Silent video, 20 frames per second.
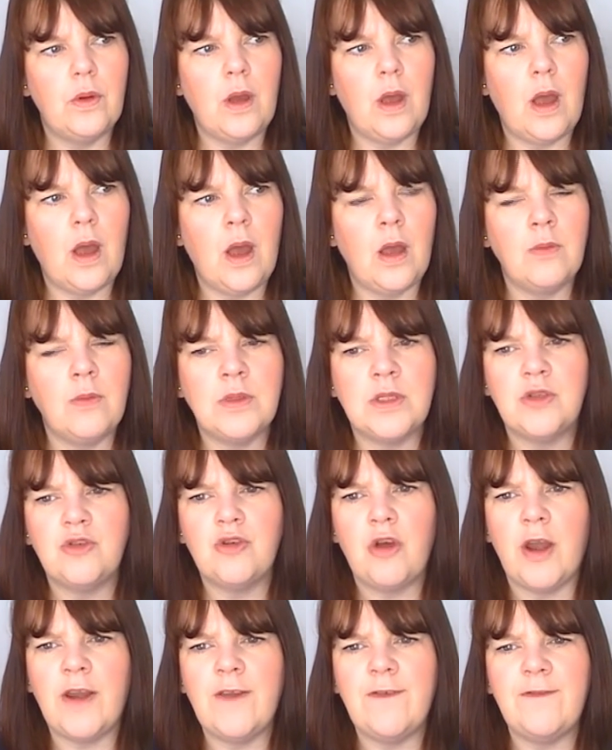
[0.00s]
I was
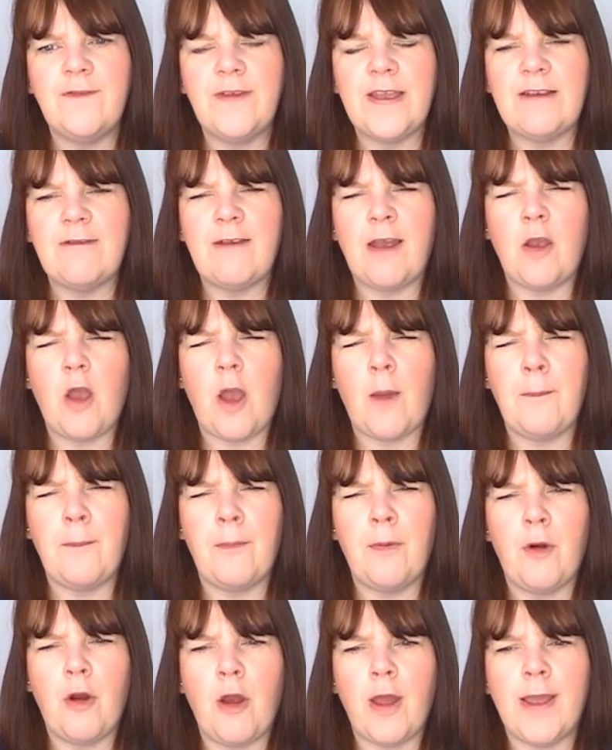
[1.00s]
trying to figure out a
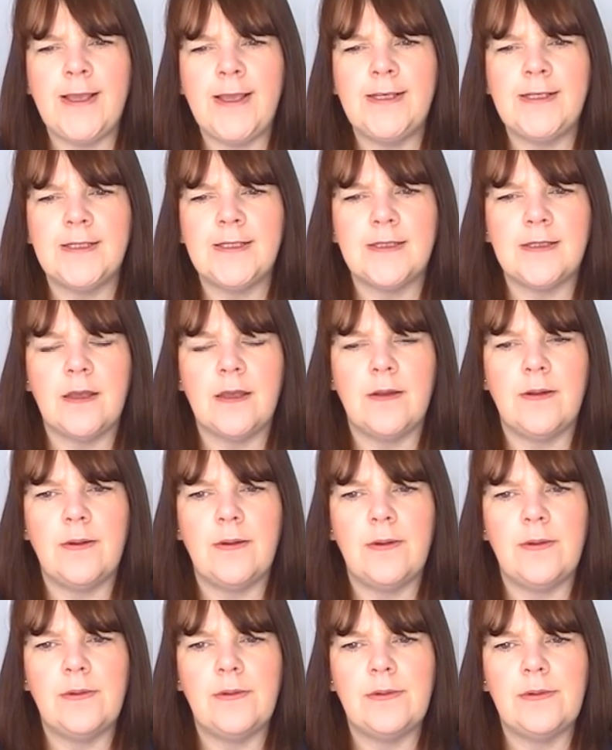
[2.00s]
price
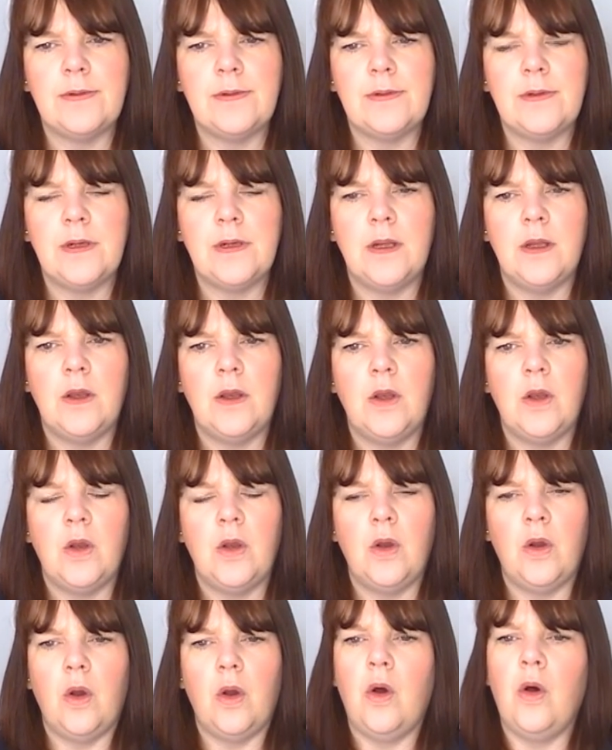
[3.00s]

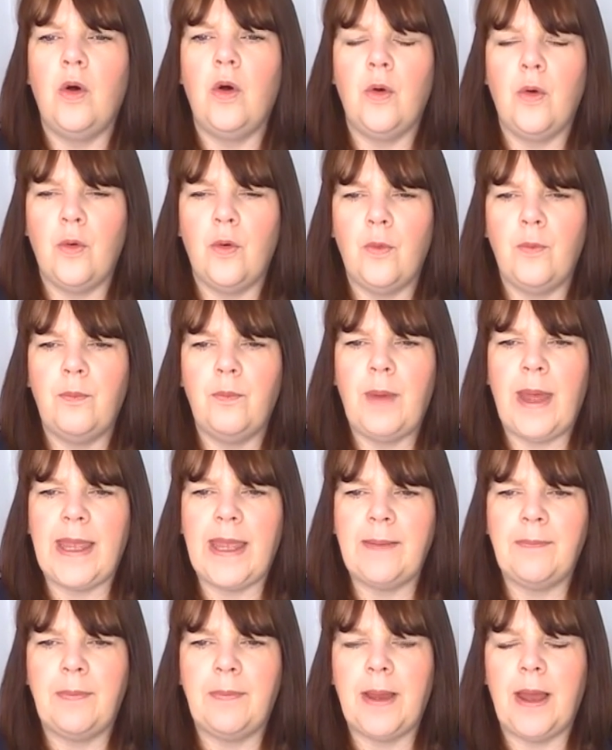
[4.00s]
on
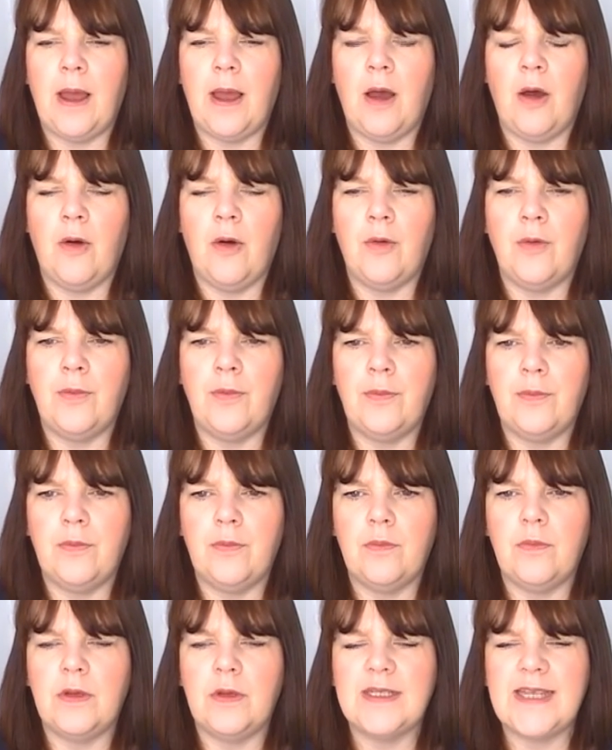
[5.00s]

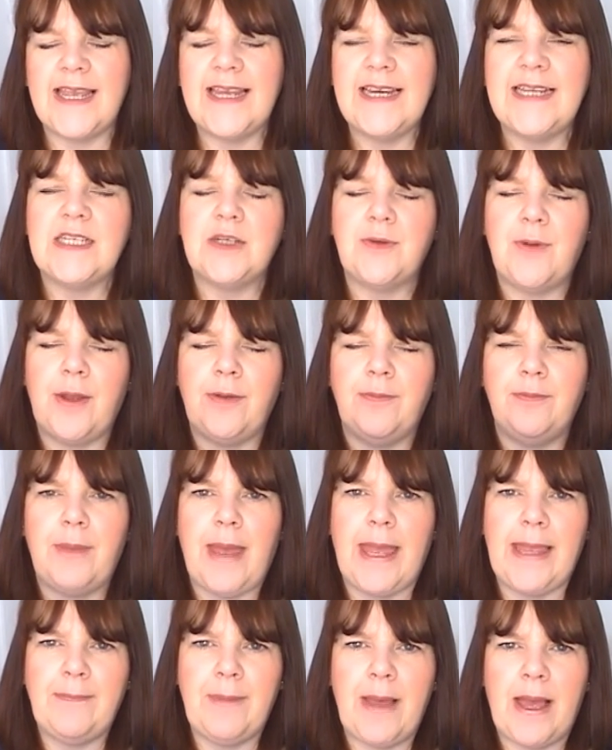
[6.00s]
taking into account
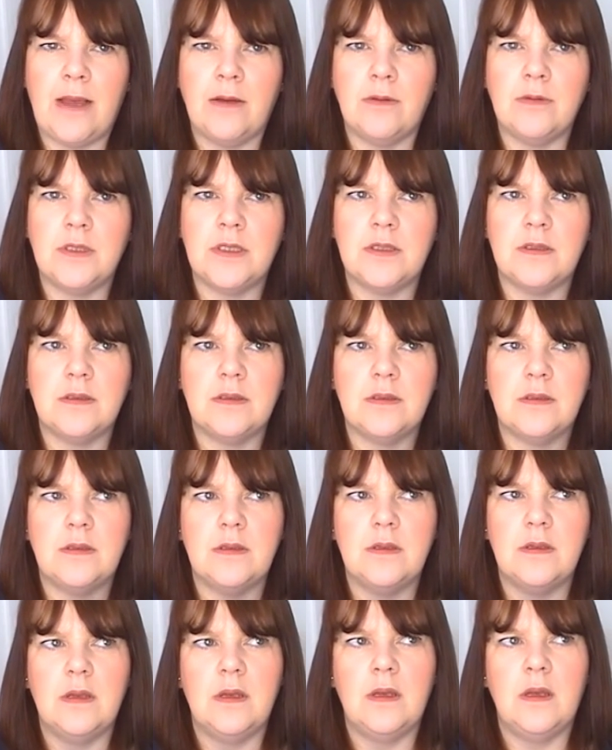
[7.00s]
PayPal's
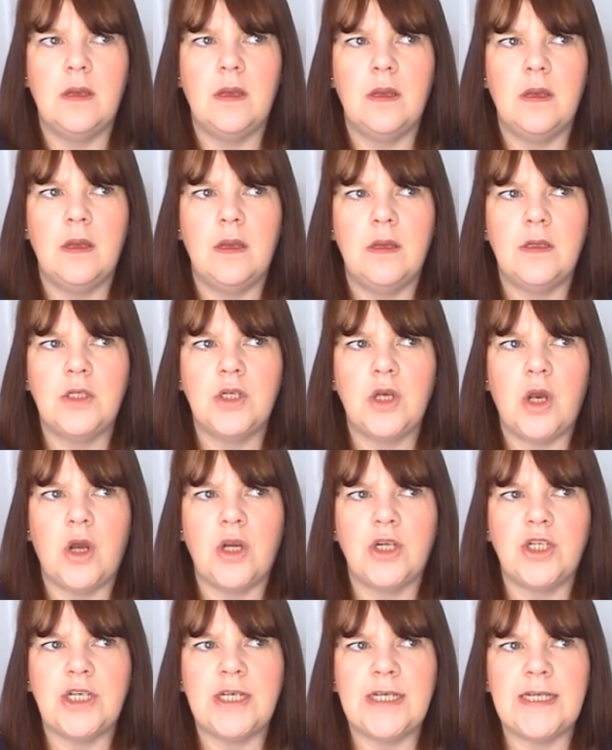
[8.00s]

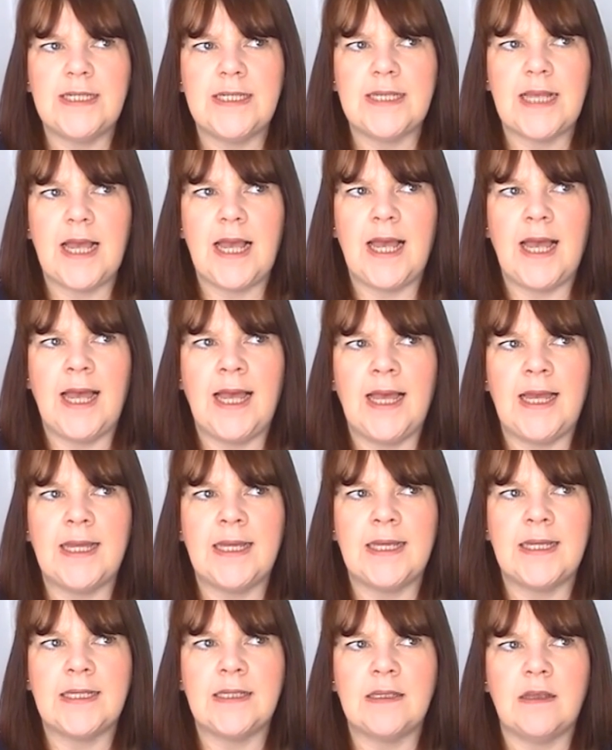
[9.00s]
charges
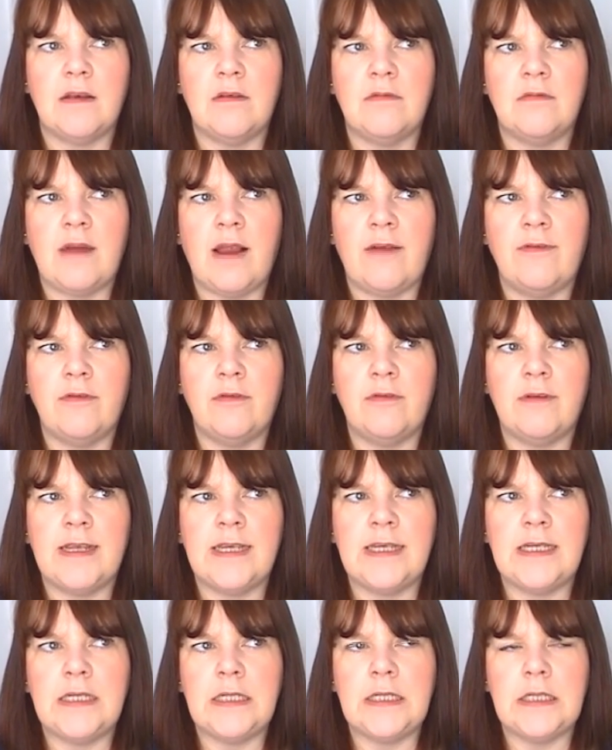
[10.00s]
and
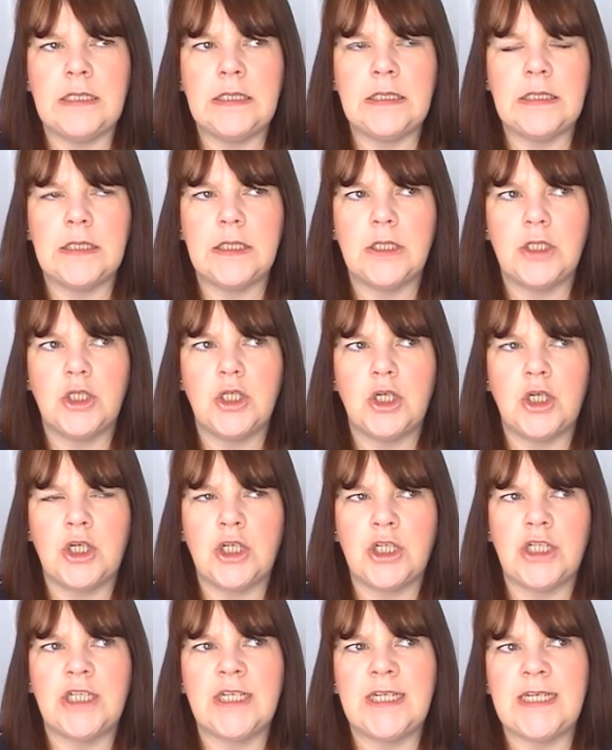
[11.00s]
Ravelry's
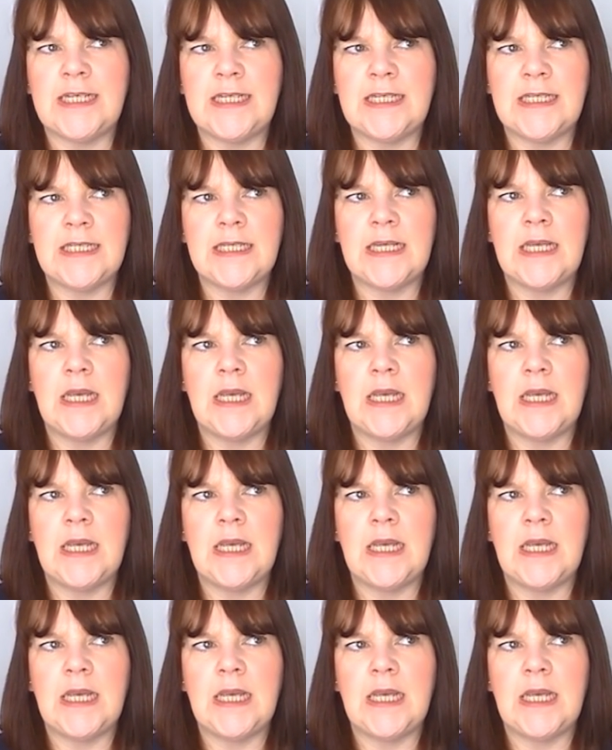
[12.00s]
charges,